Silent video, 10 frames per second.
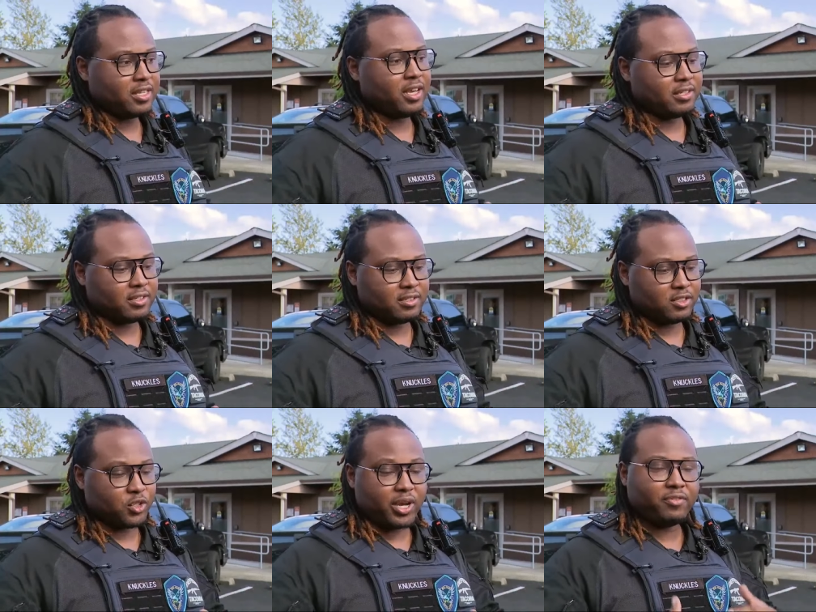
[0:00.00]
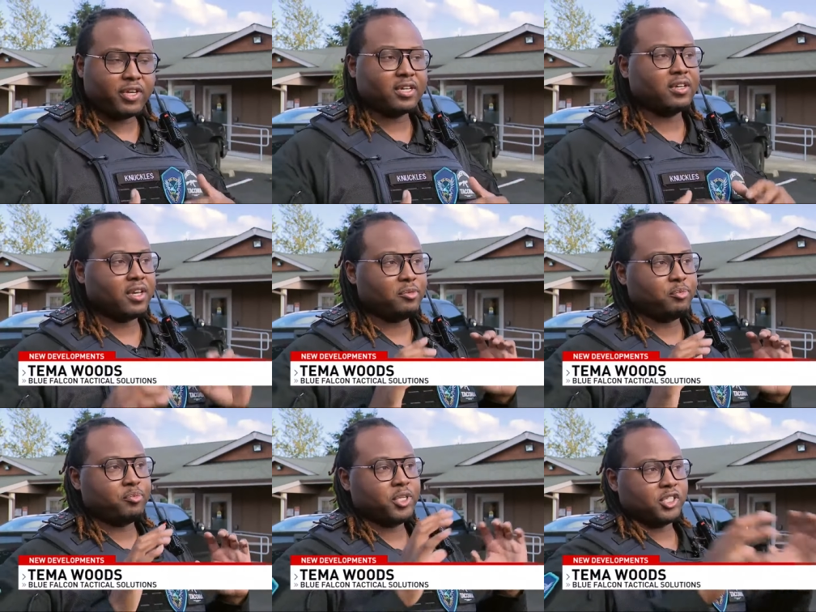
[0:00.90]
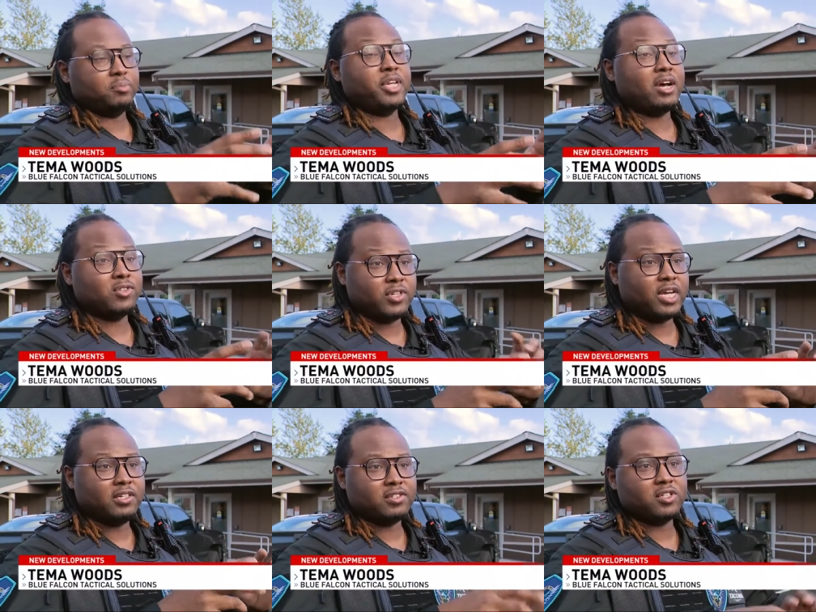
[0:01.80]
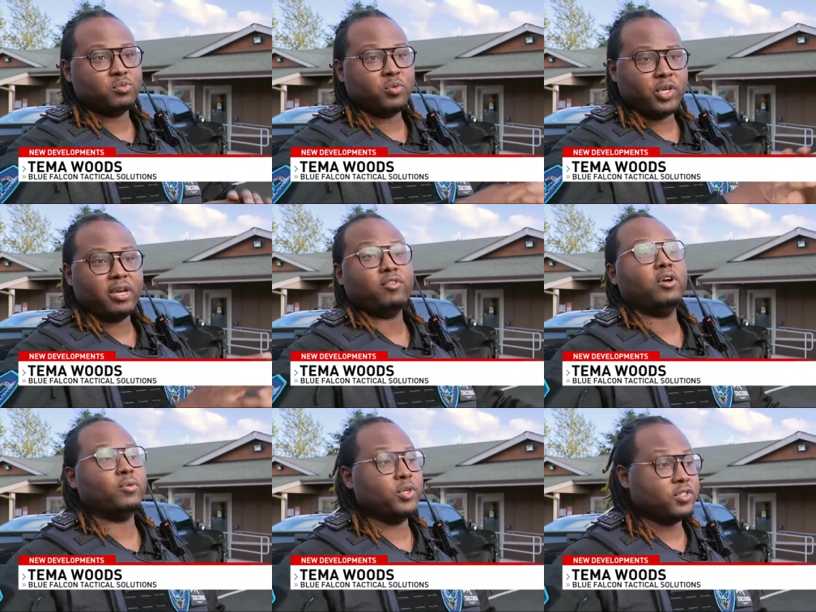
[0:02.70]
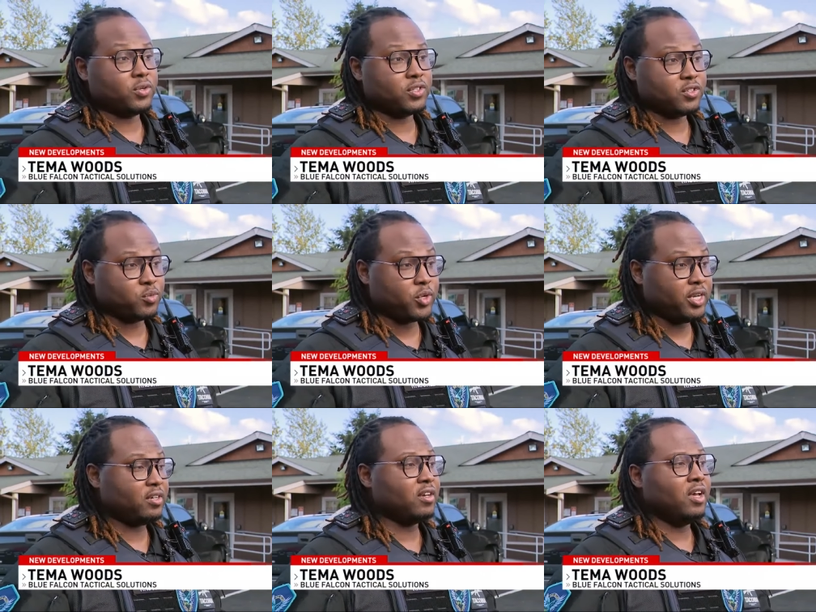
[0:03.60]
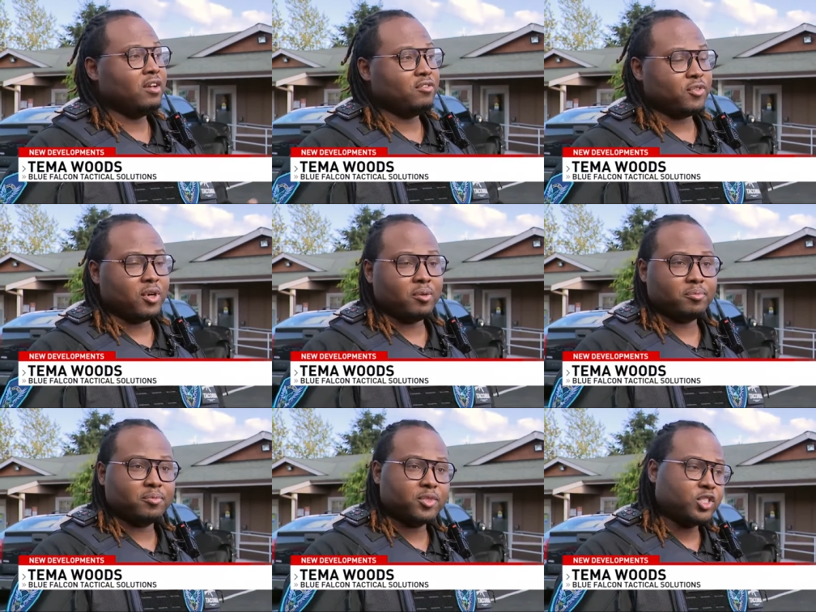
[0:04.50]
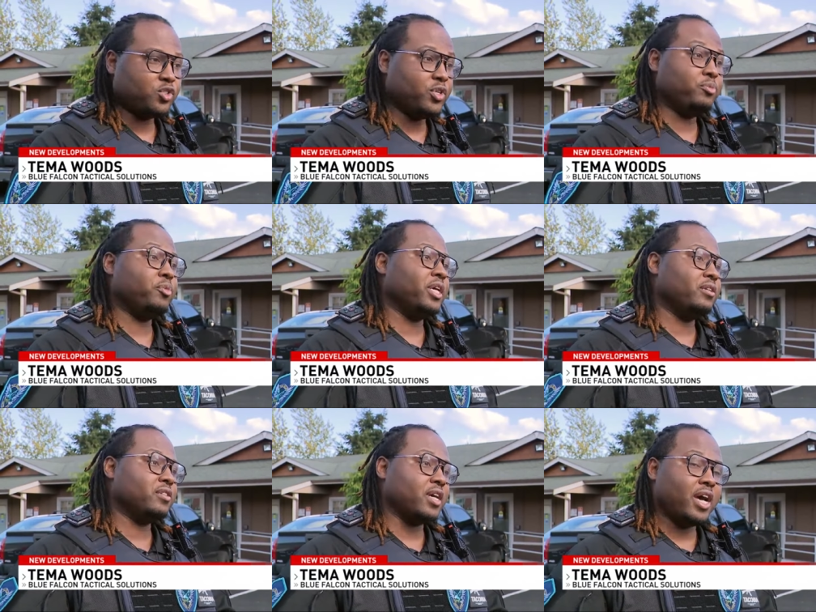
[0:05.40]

that traffic and push them down to 96 where we have all the resources waiting from treatment to